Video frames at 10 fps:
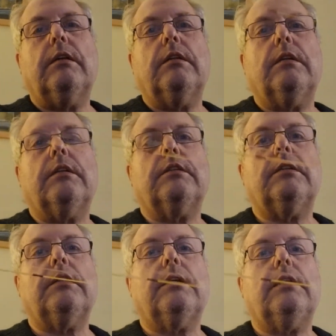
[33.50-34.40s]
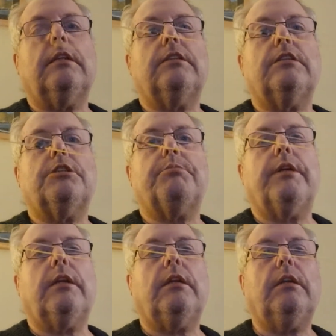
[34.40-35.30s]
That's it there, there's the
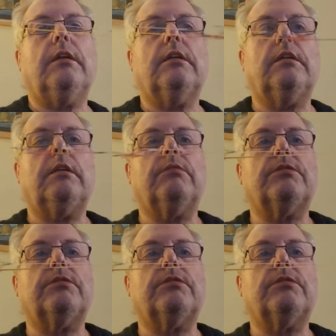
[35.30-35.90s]
spring, and then goes